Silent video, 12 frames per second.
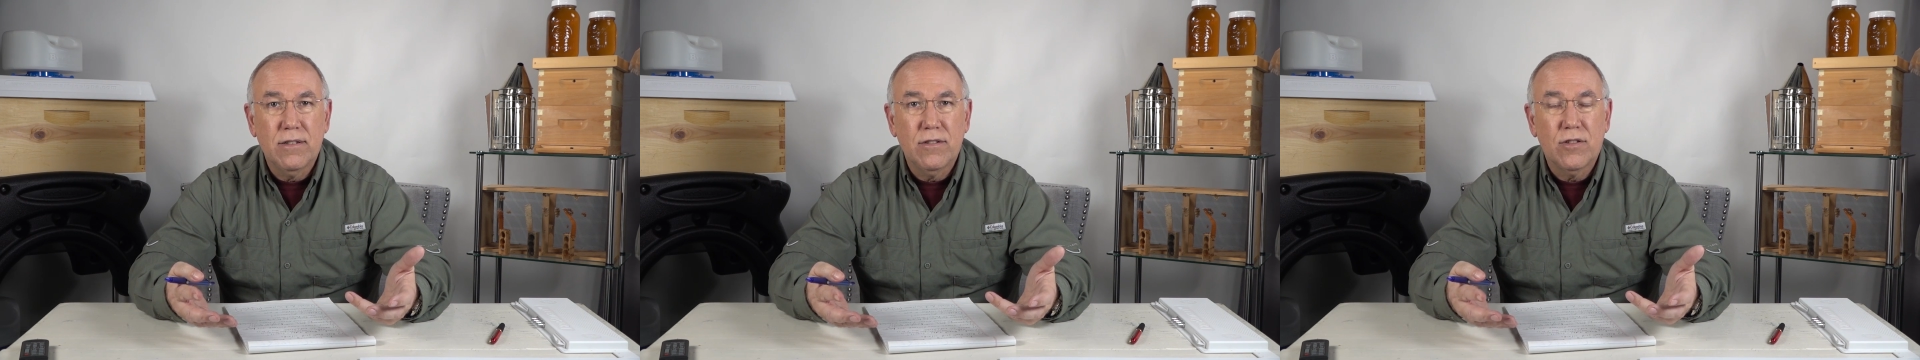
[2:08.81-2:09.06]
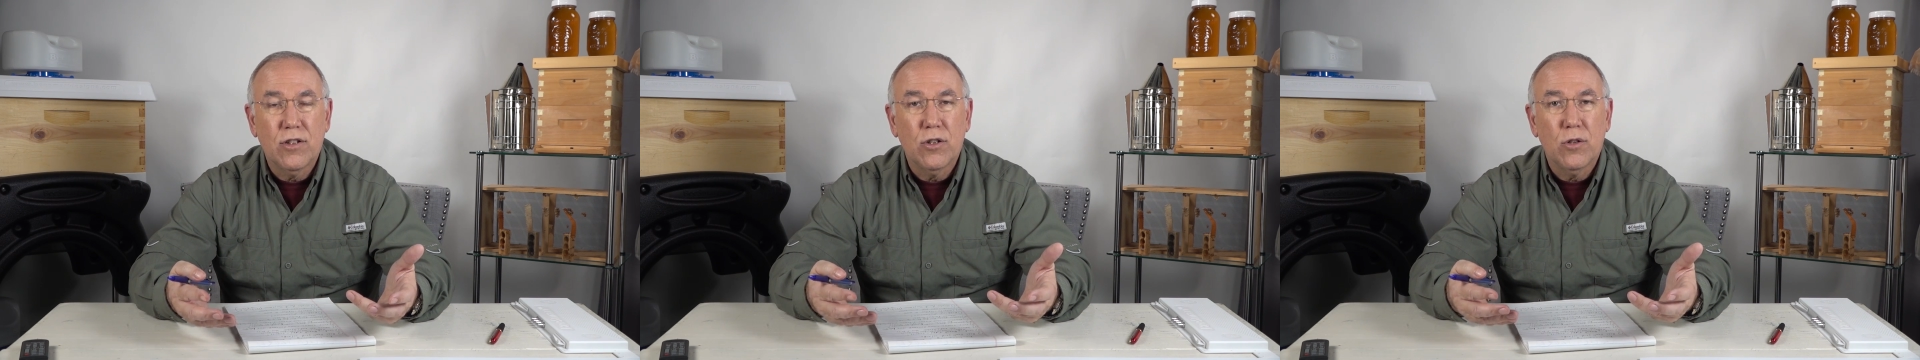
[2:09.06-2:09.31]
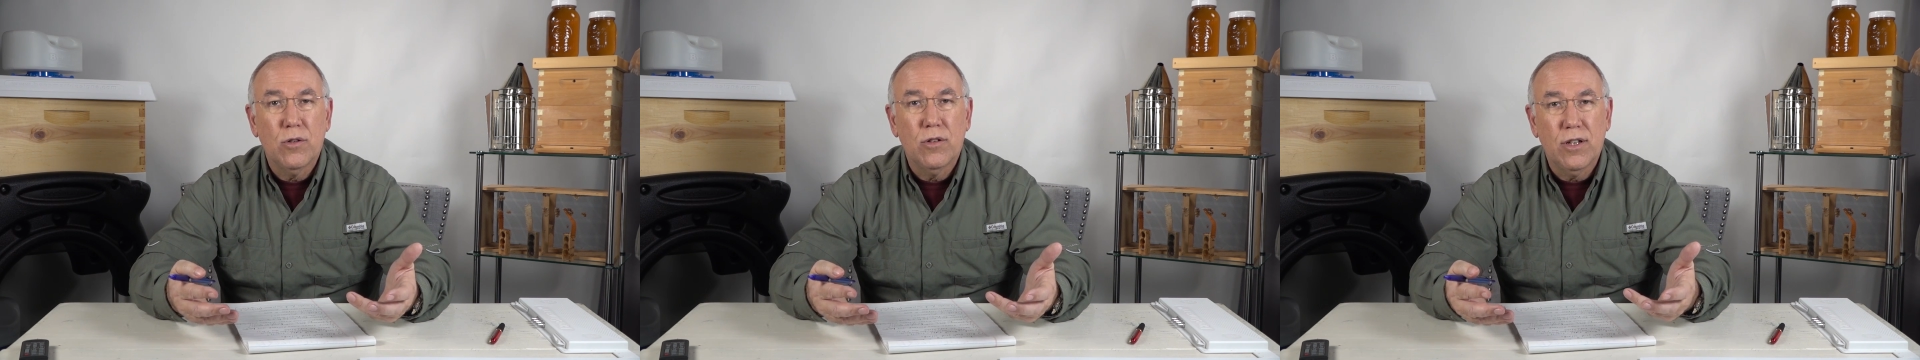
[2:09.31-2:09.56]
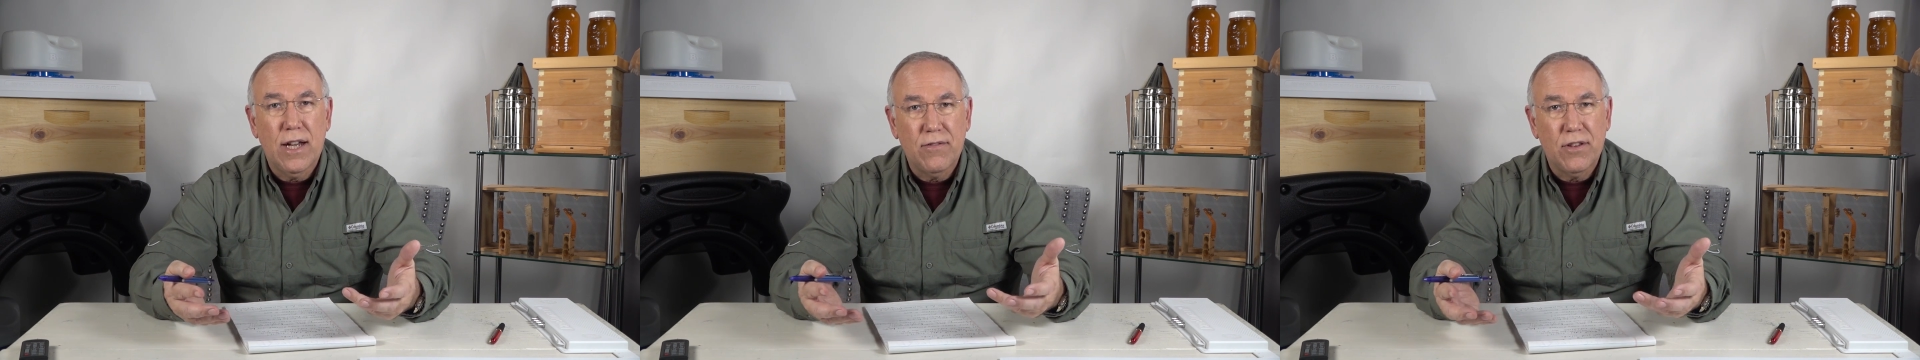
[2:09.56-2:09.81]
So
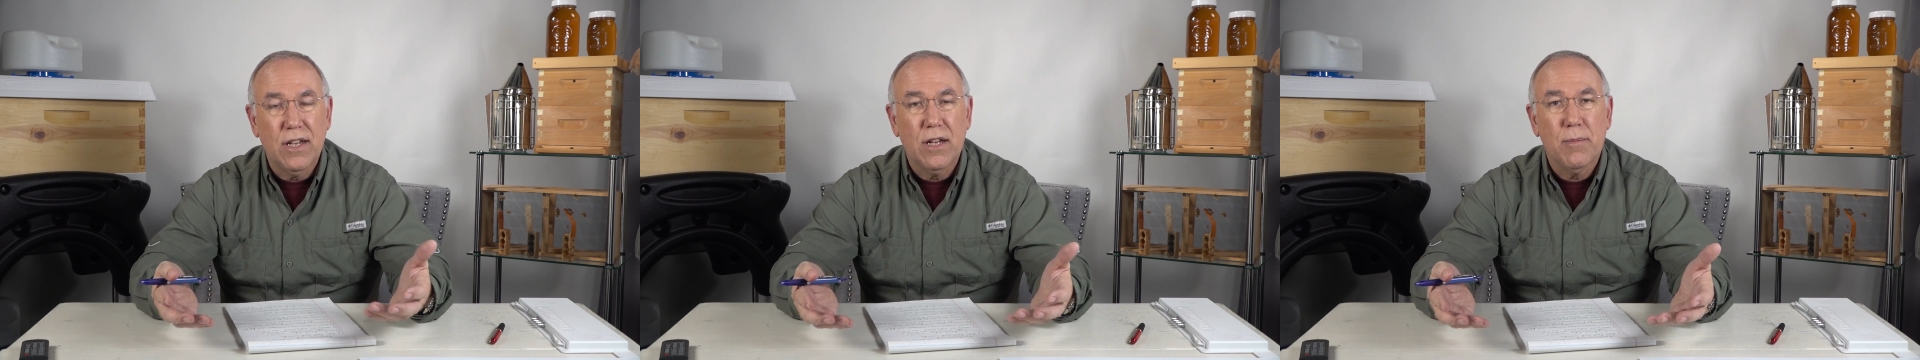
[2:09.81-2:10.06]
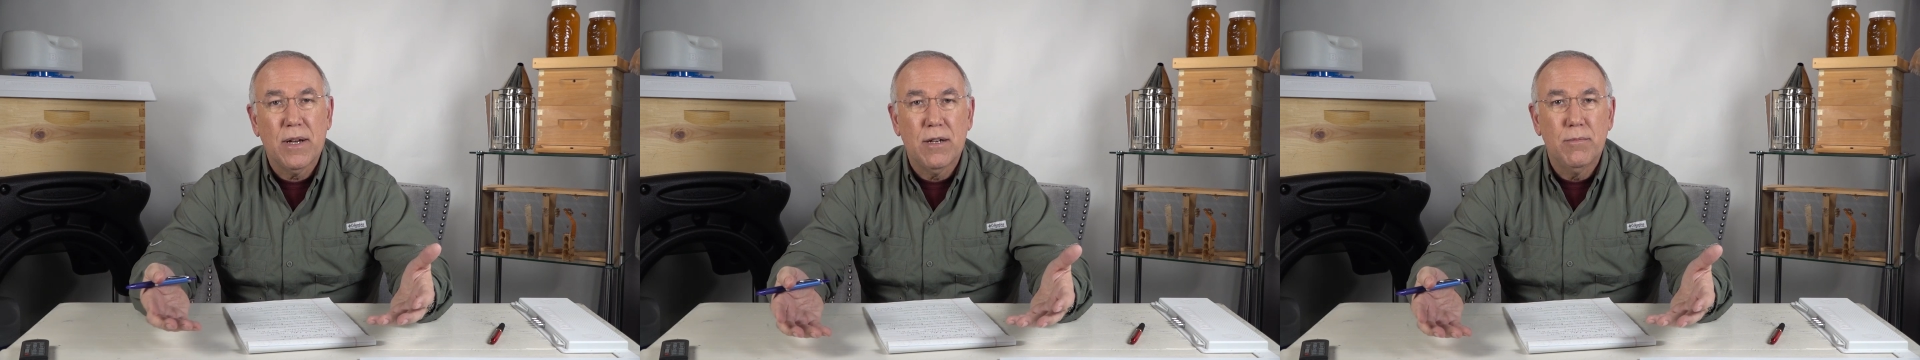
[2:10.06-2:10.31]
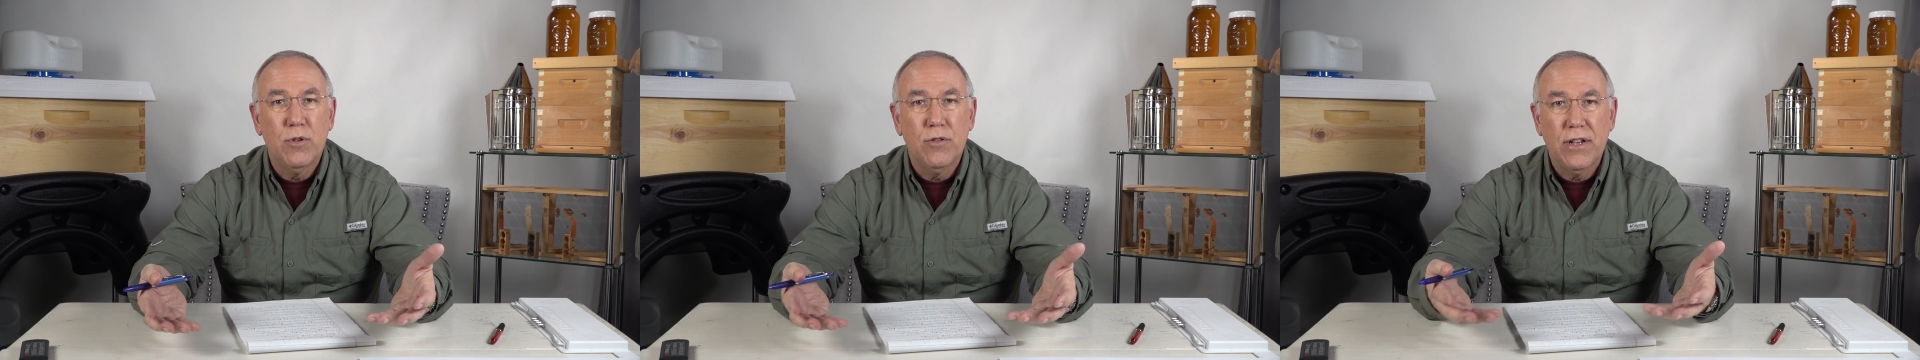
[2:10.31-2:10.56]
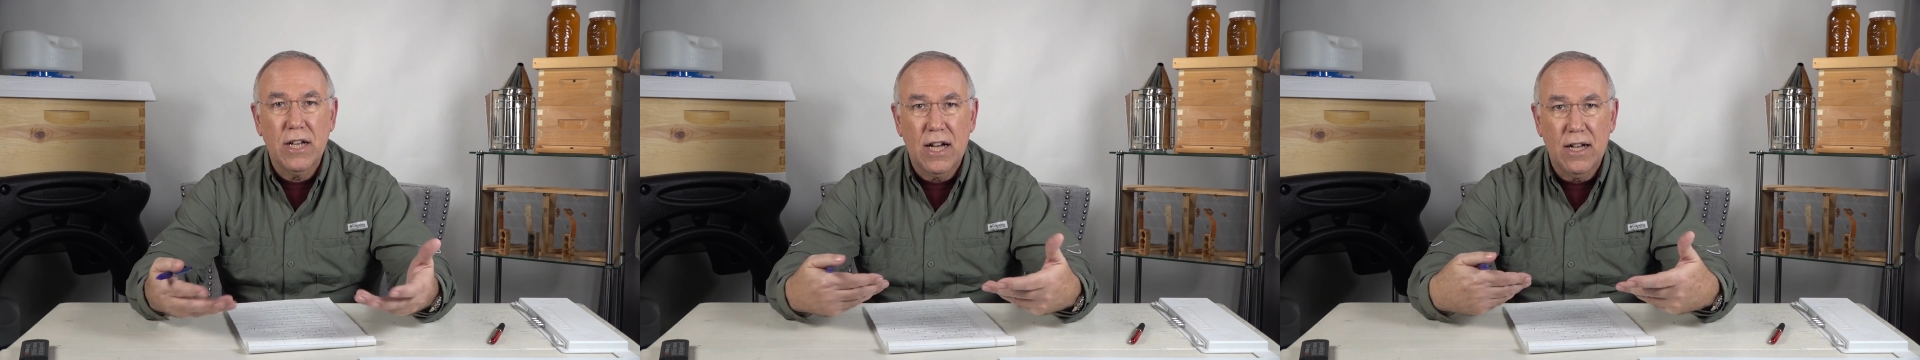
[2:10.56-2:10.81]
you have to think about
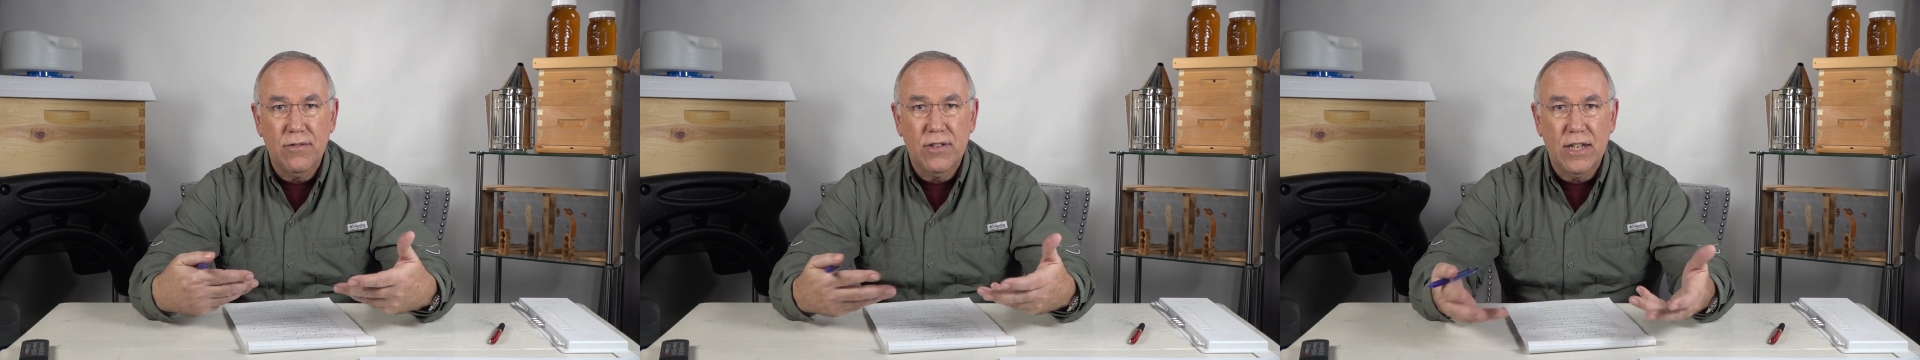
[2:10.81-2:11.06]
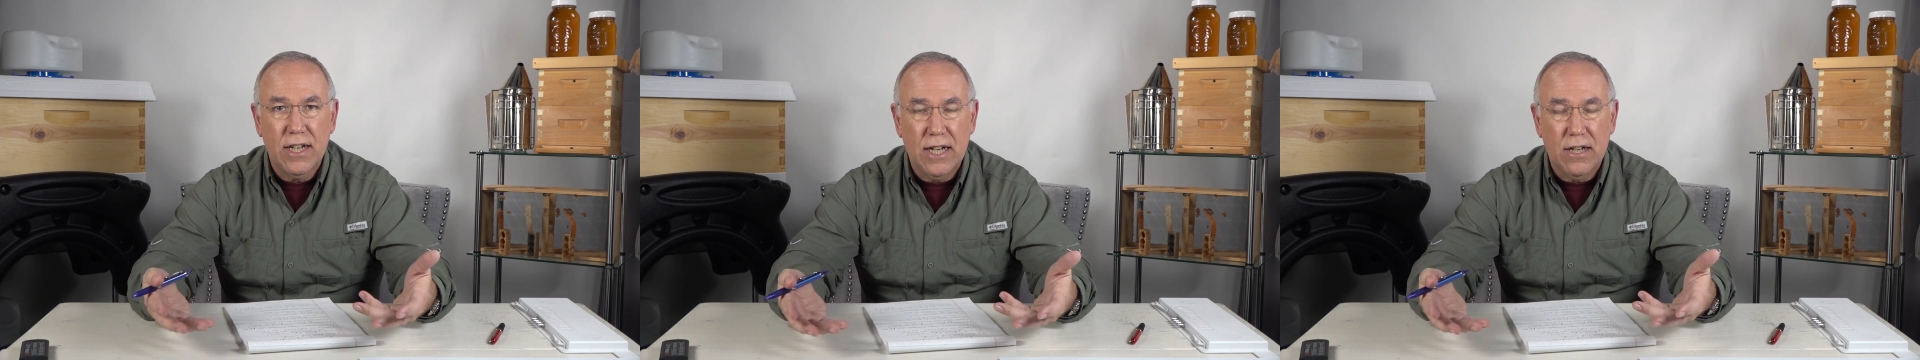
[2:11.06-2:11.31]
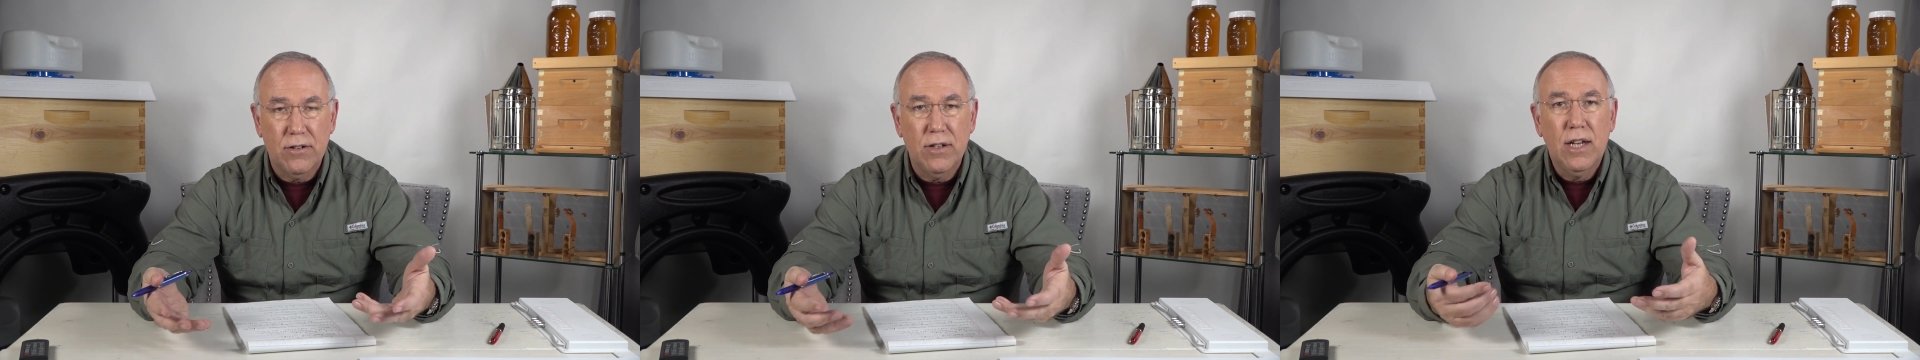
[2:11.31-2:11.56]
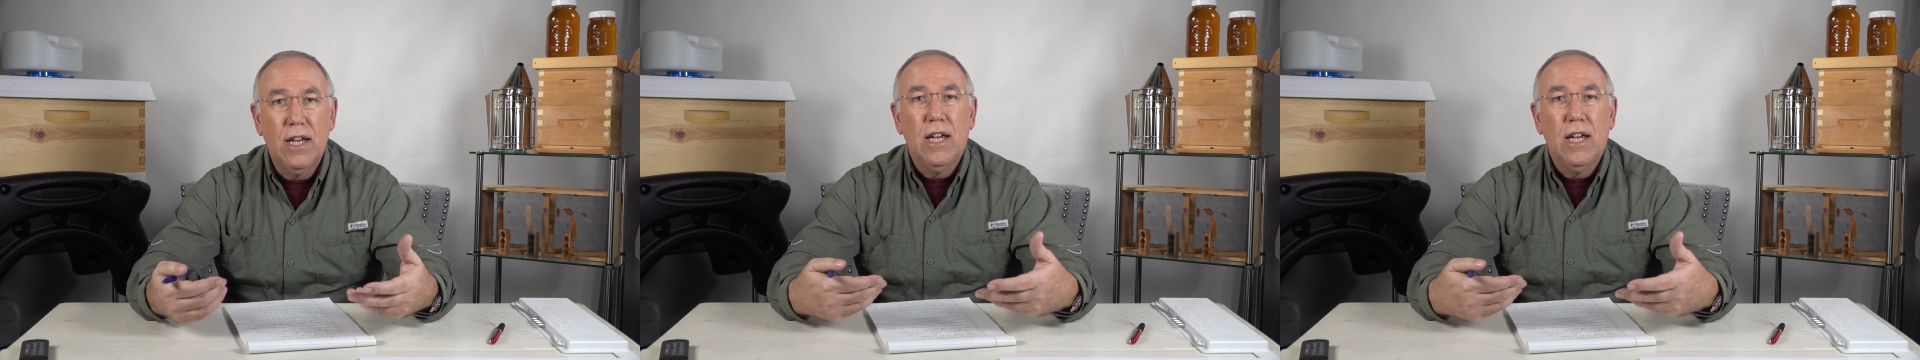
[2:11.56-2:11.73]
moving hives in and out,